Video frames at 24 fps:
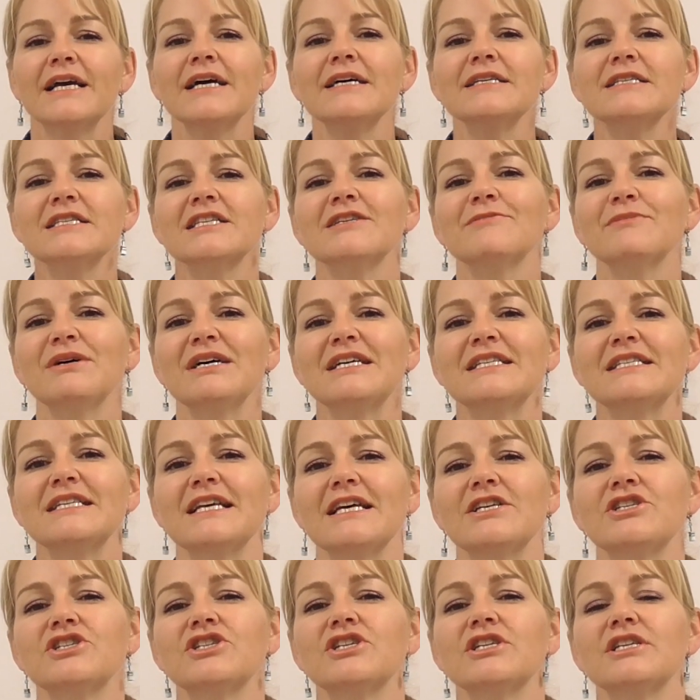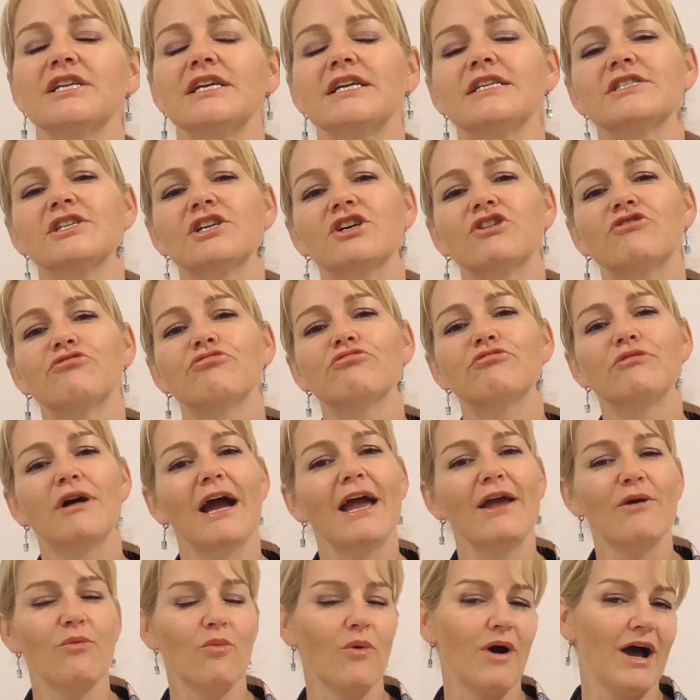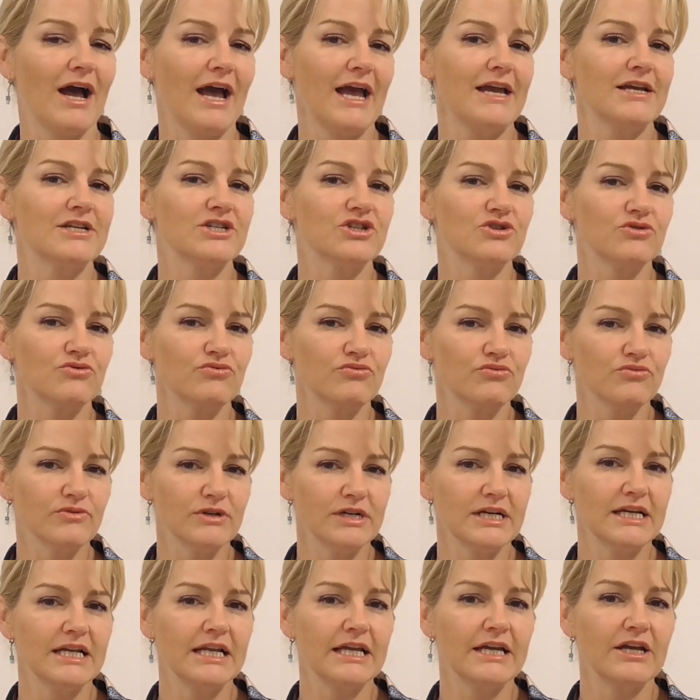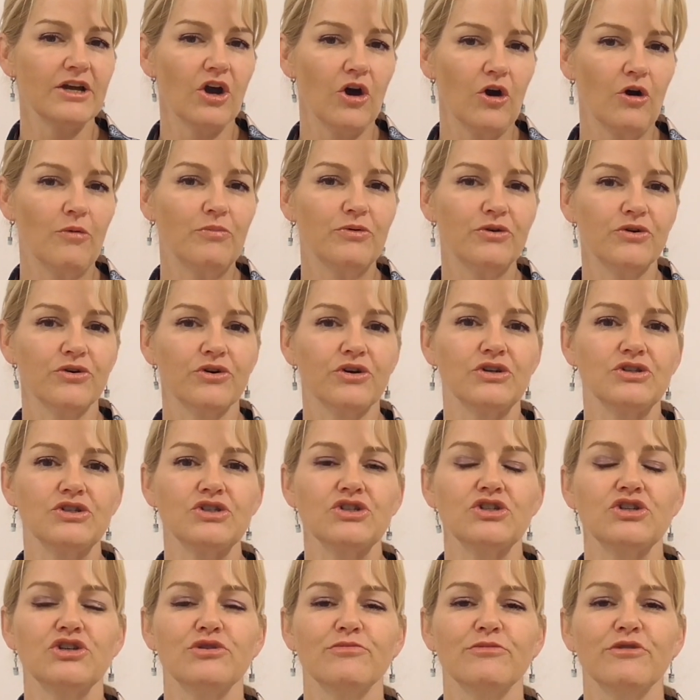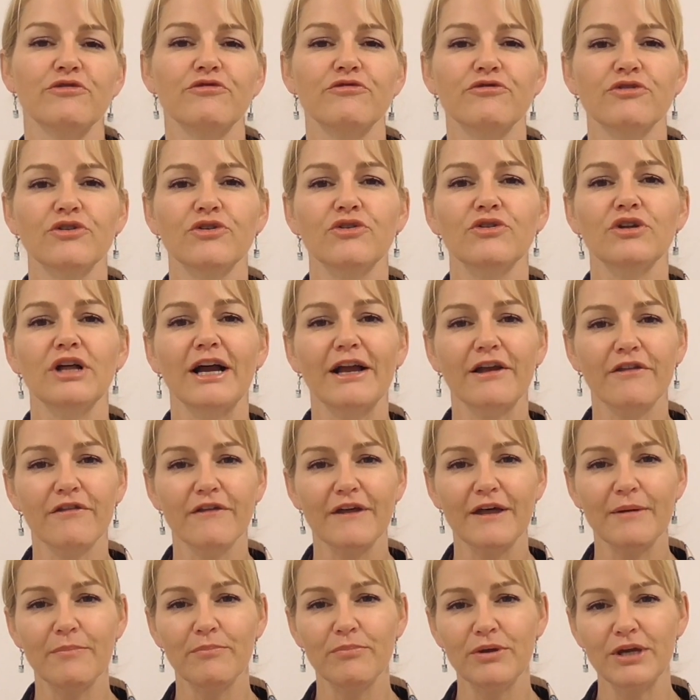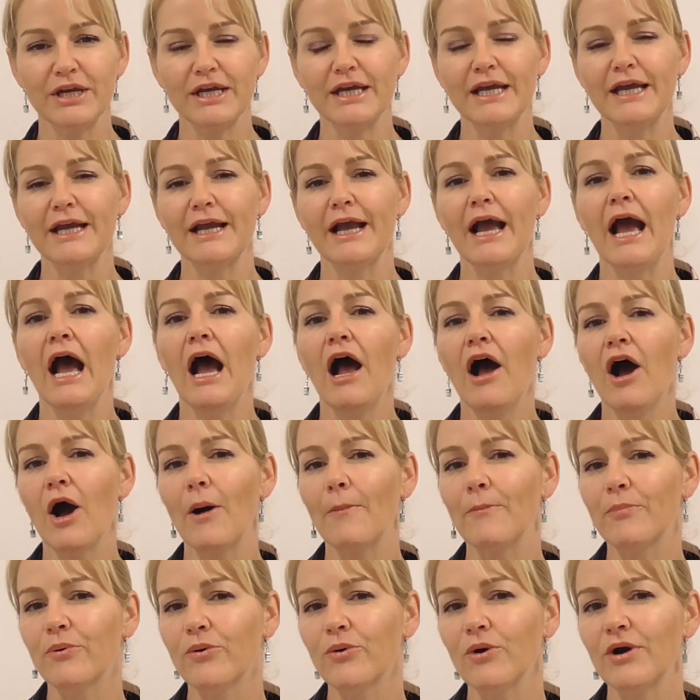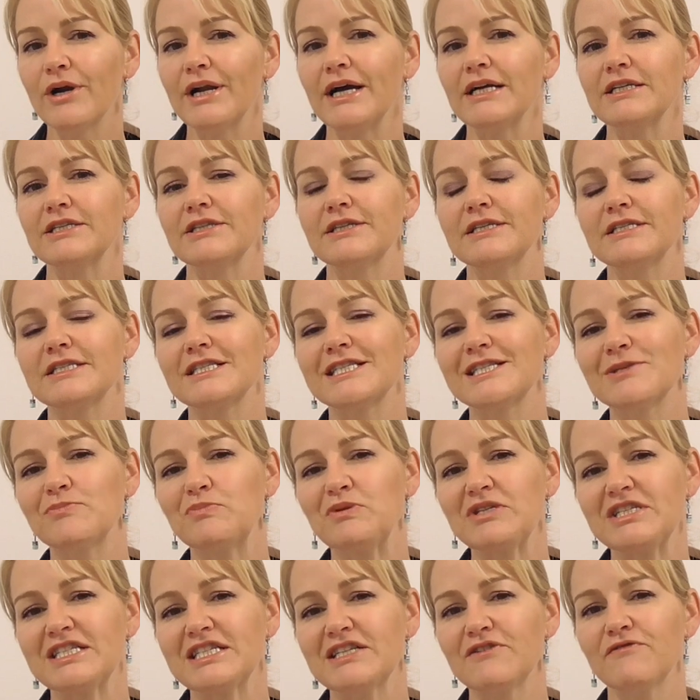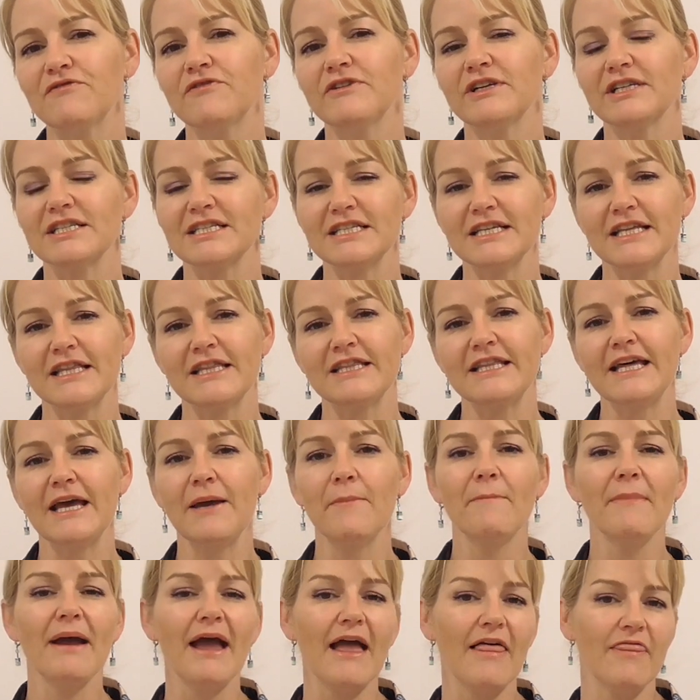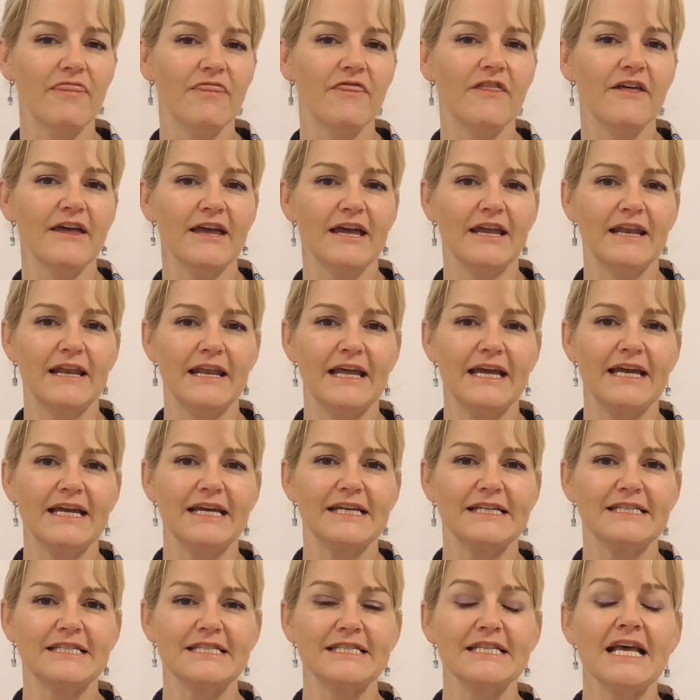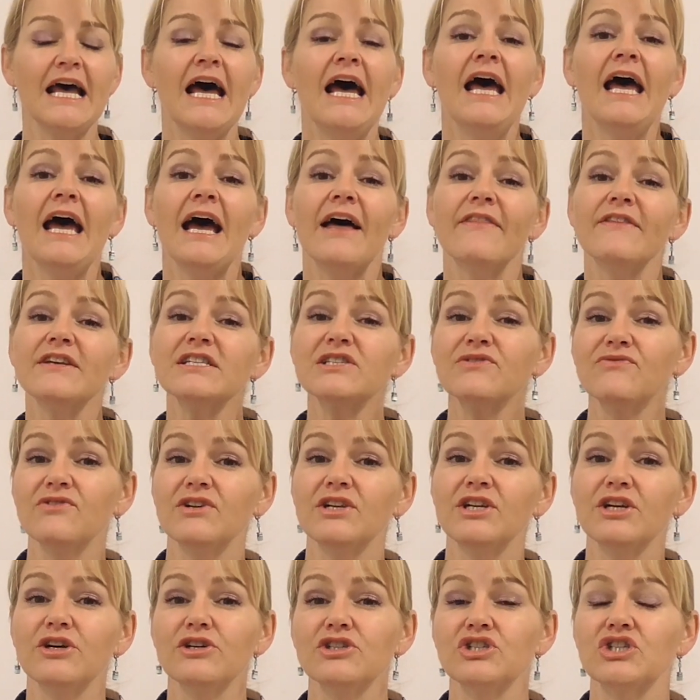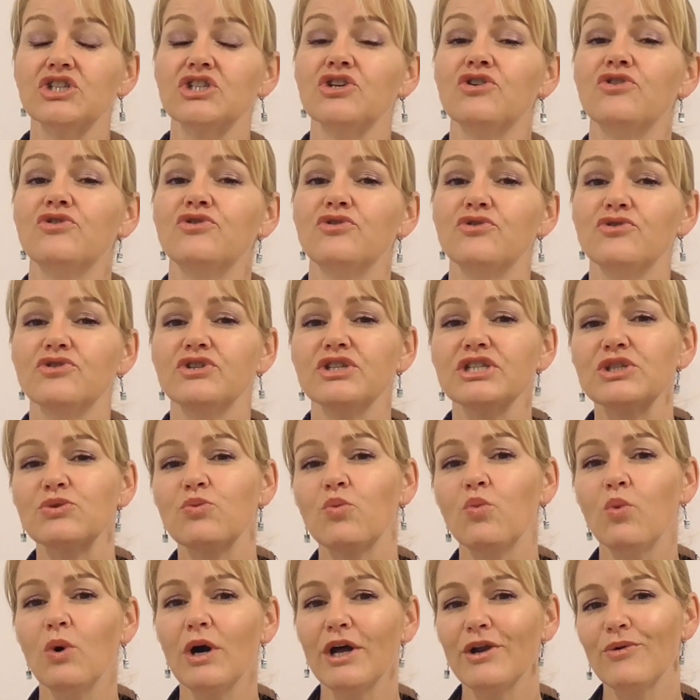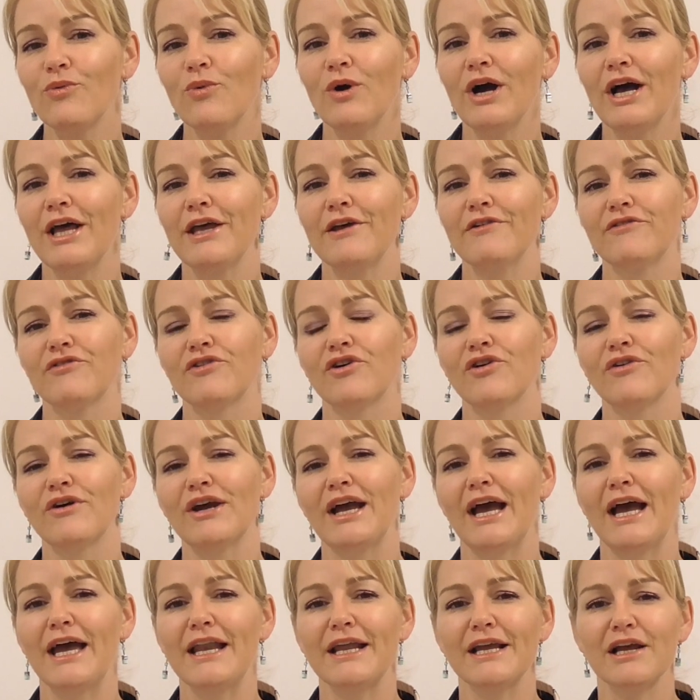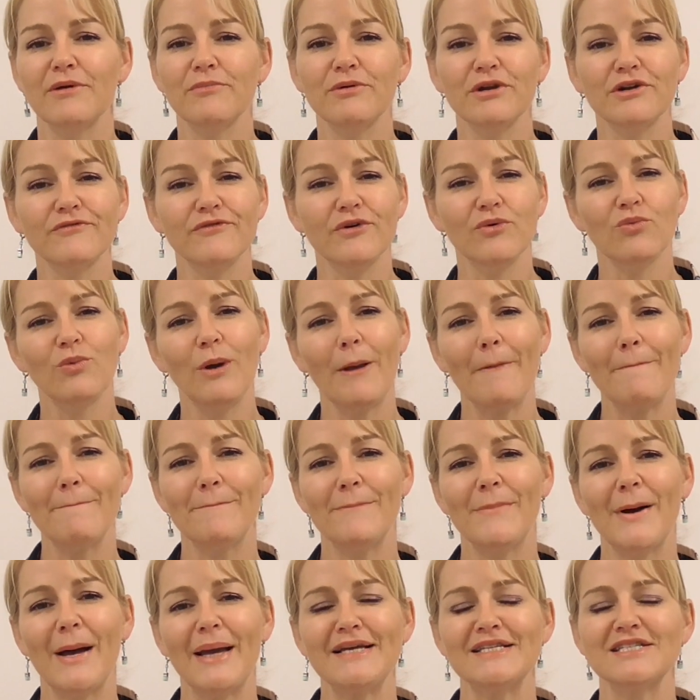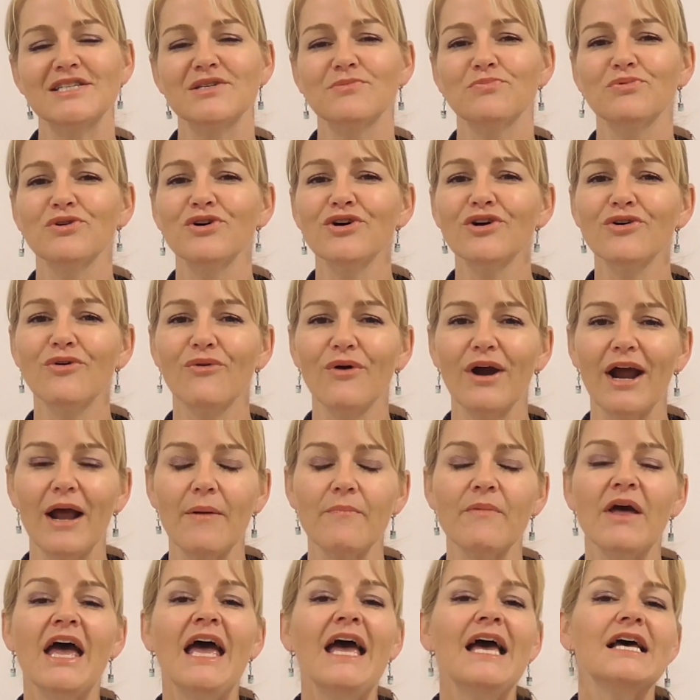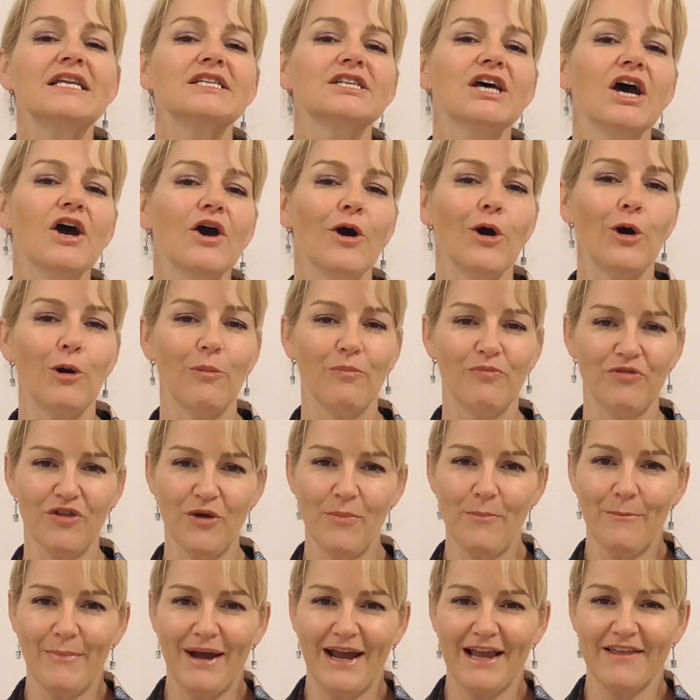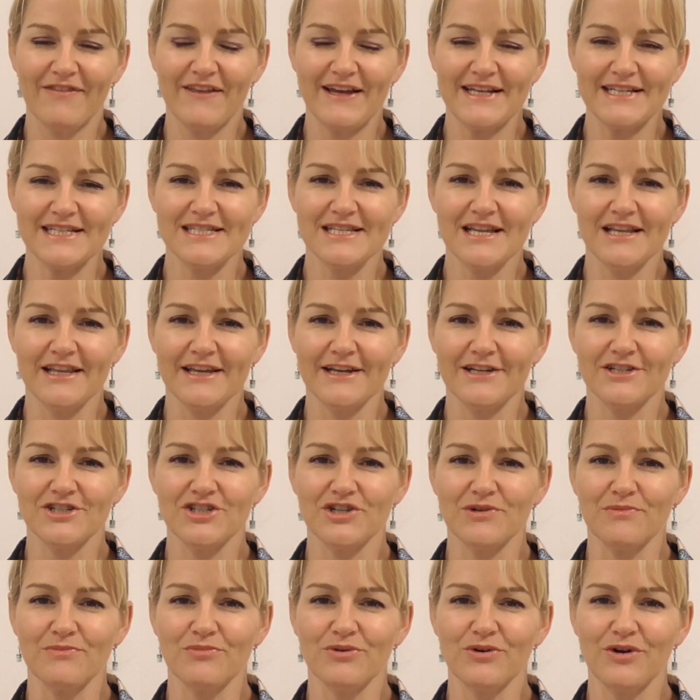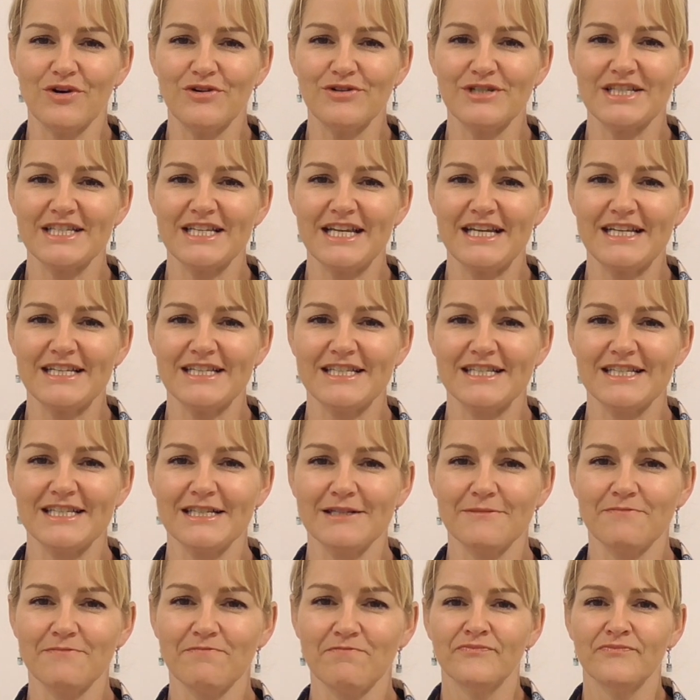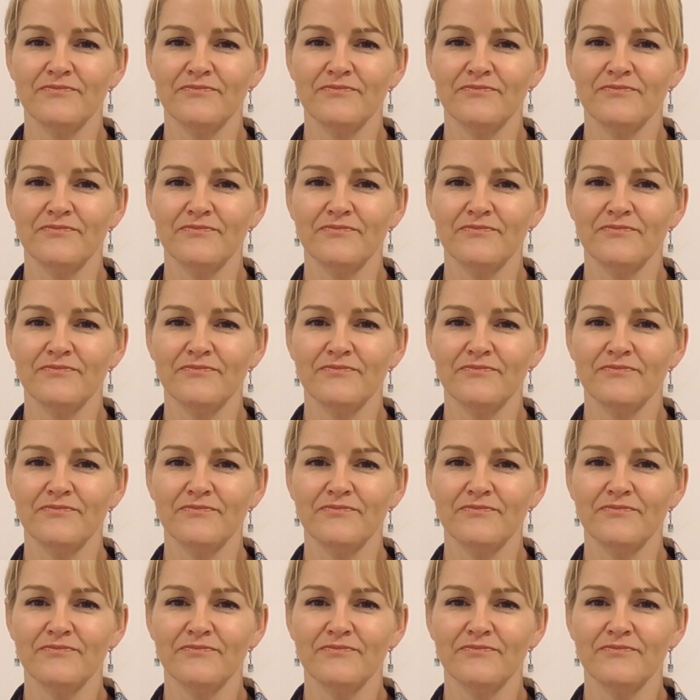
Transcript: Customization is a great way to really help your consumer feel like they're picking a product that's specific to them and their needs. And this video has shown you just one way of creating a bit of a web-based program to help them make that selection process.